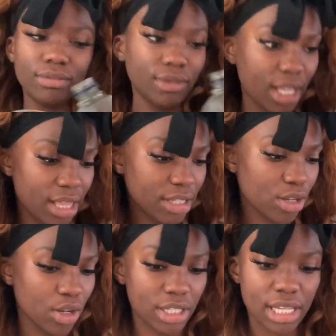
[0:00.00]
Okay, that's a
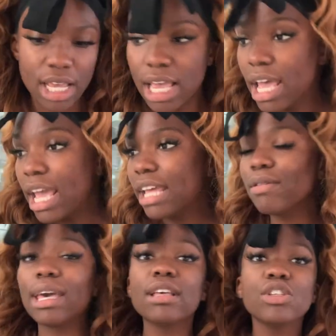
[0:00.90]
lot.
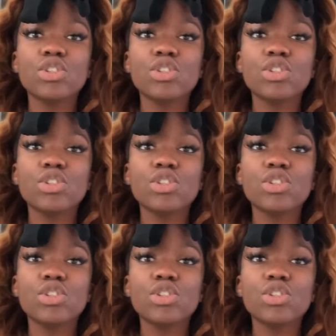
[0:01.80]
Anyway,